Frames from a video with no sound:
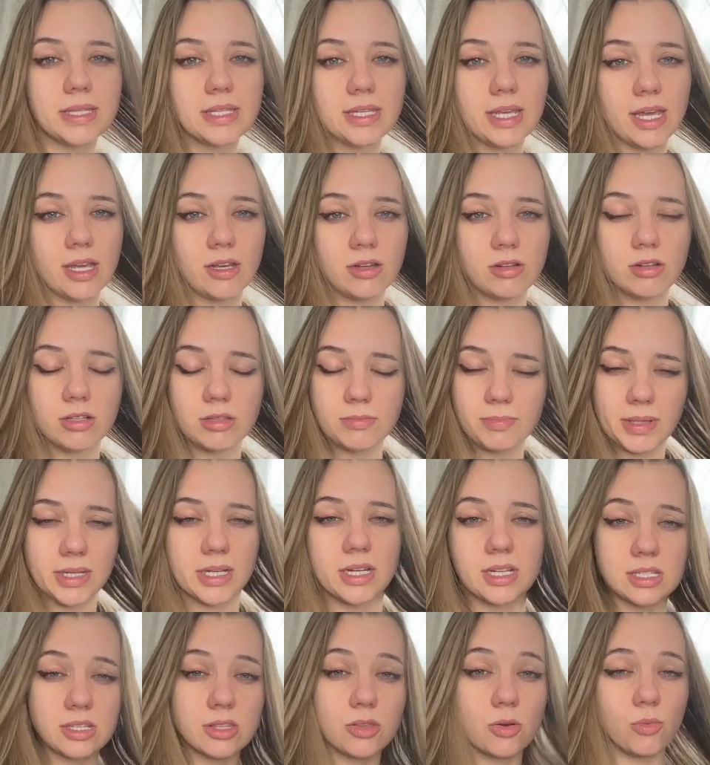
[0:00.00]
tangled
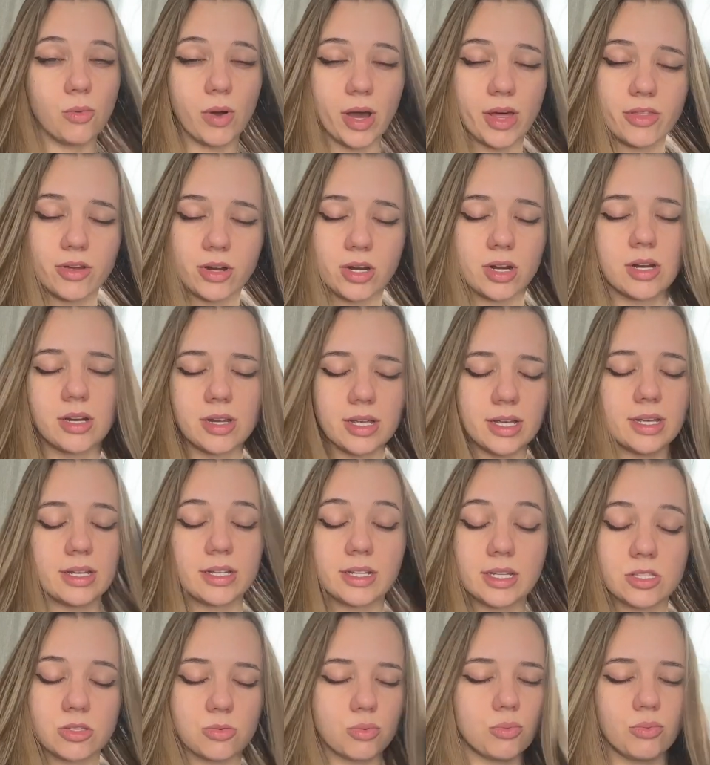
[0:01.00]
because of the weather. It
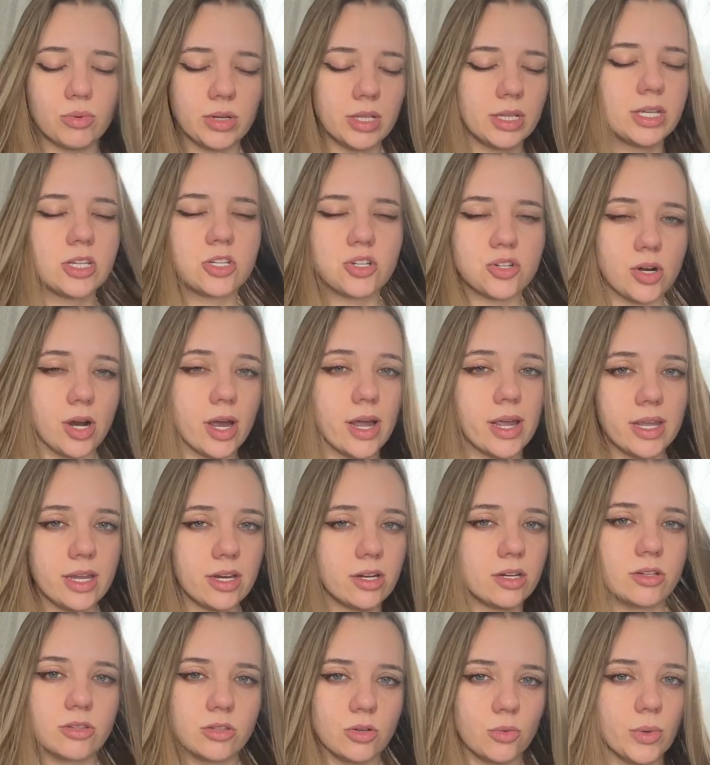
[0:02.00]
gets really dry here
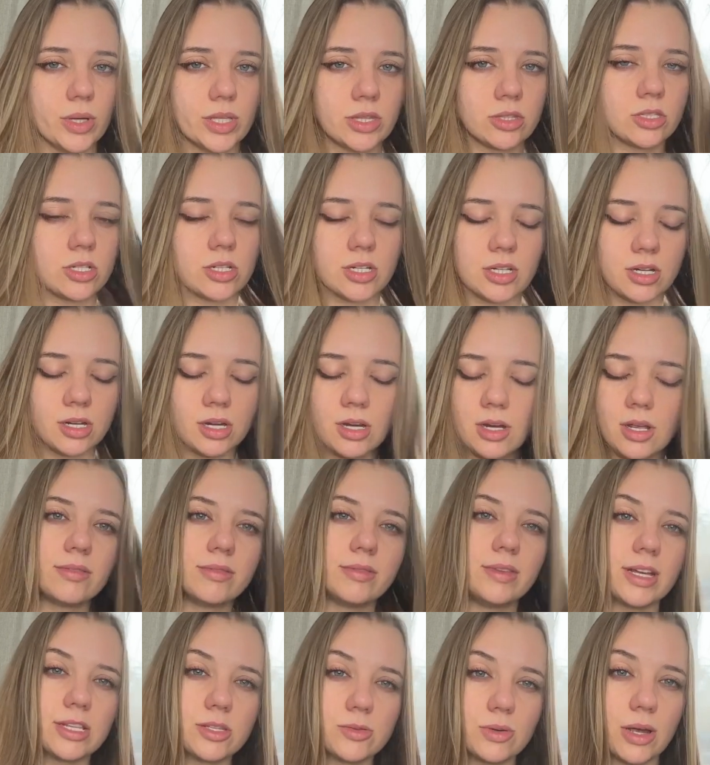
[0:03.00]
in the winter.
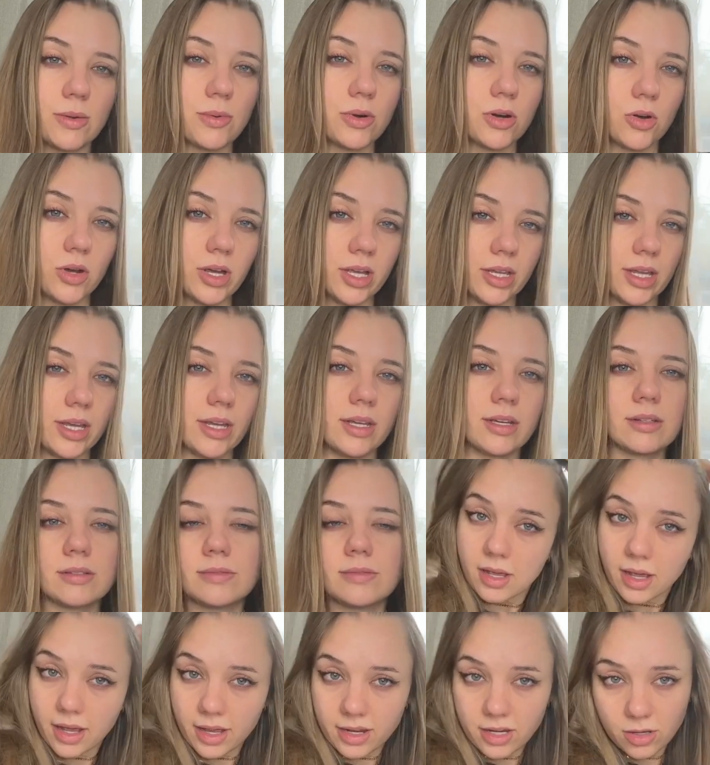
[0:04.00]
That's why we're oiling.
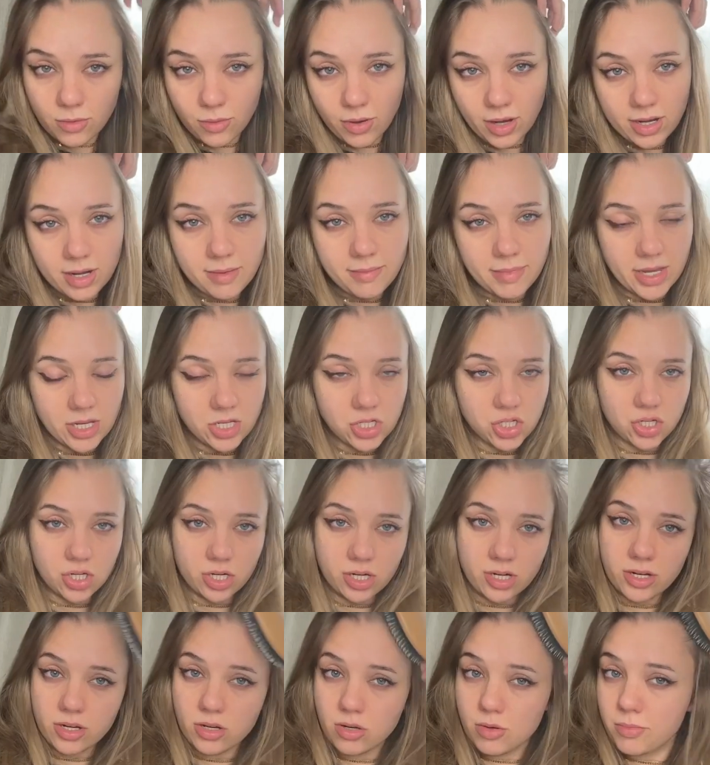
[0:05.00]
And you want to make sure
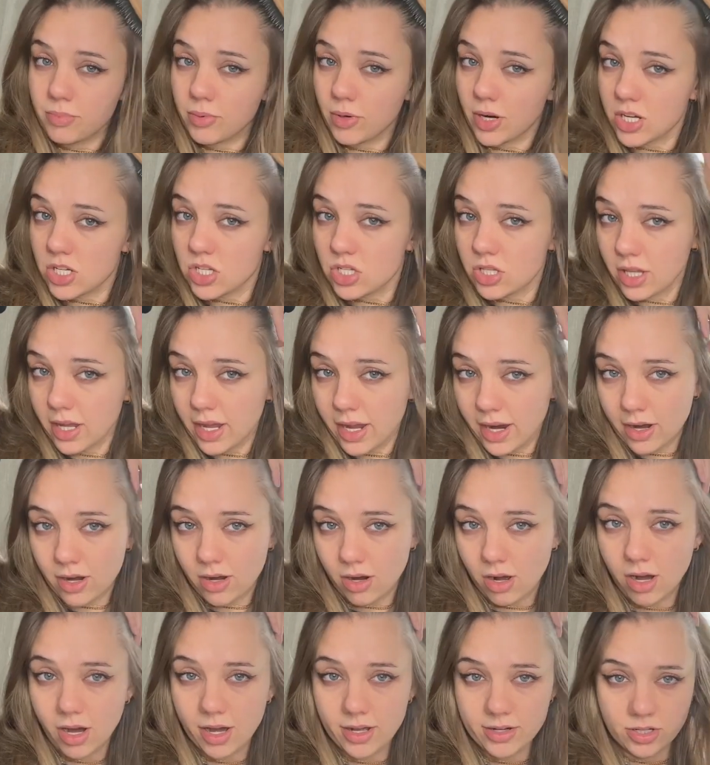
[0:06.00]
you brush the hair
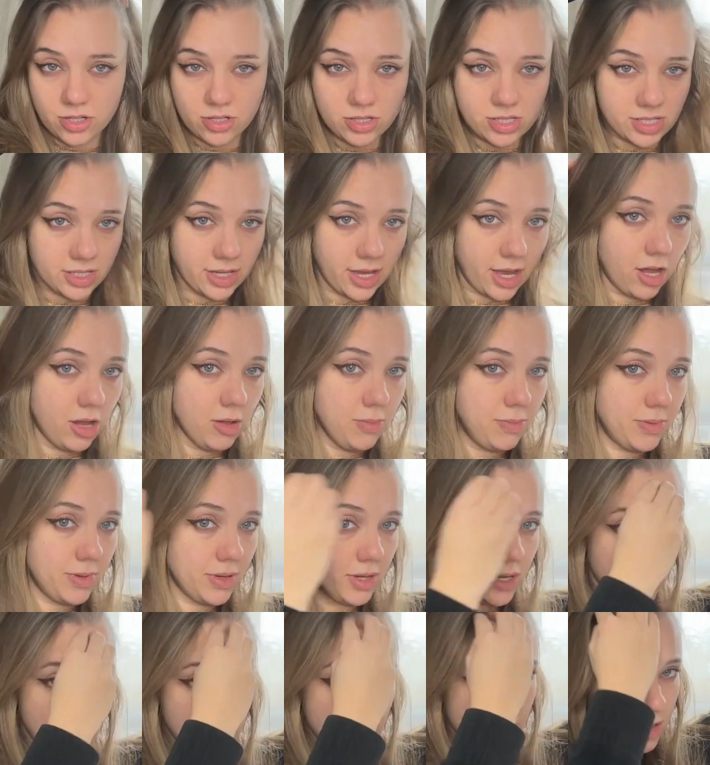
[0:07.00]
on your scalp,
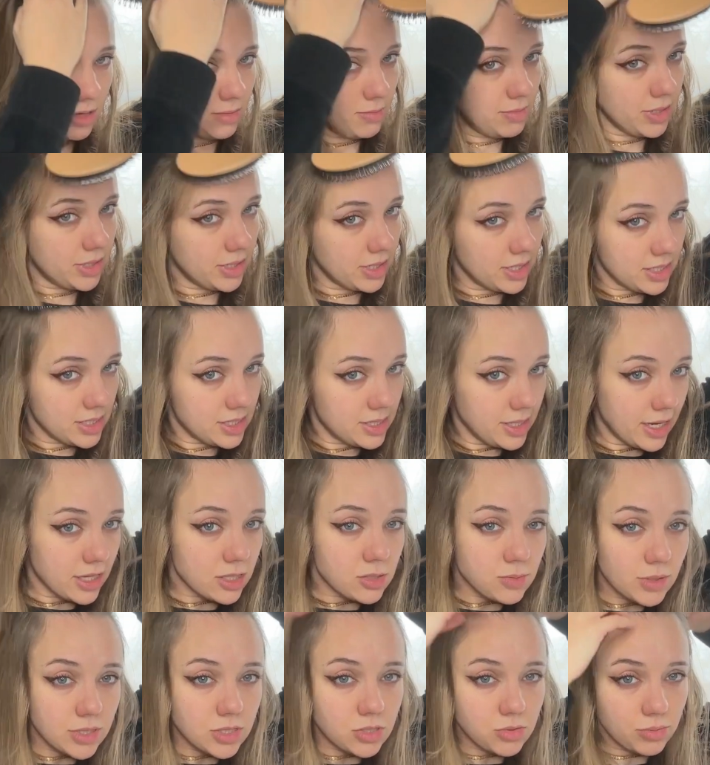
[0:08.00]
because that's
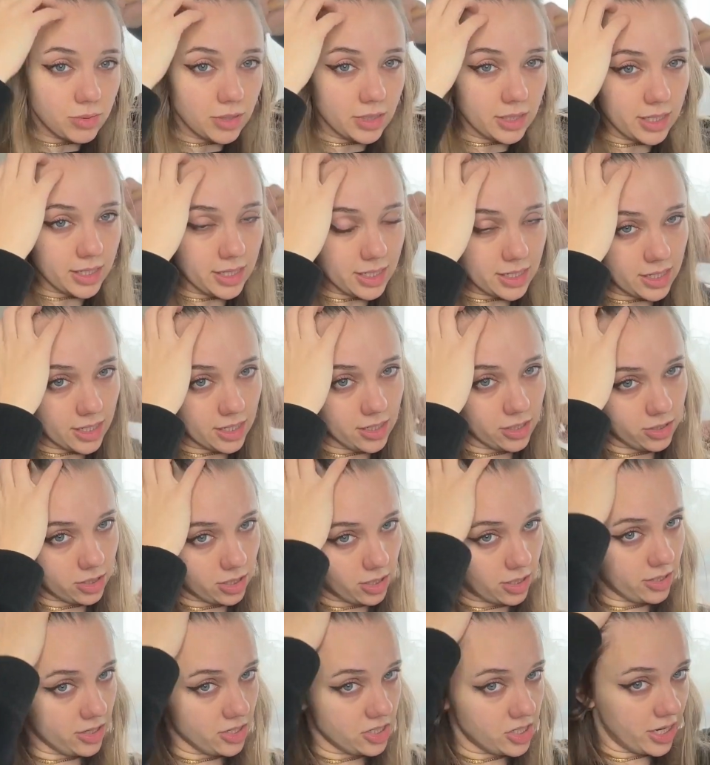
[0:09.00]
what's really going to
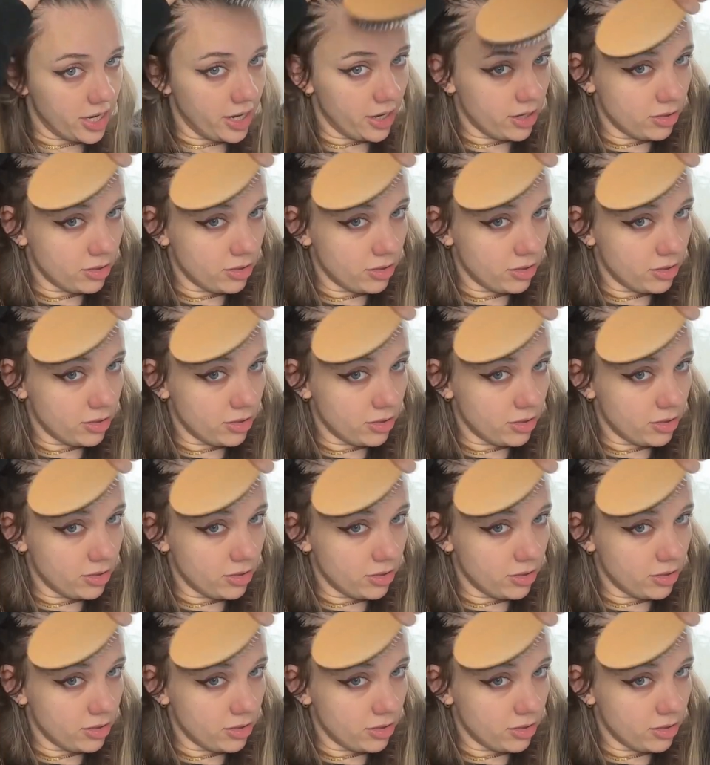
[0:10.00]
encourage hair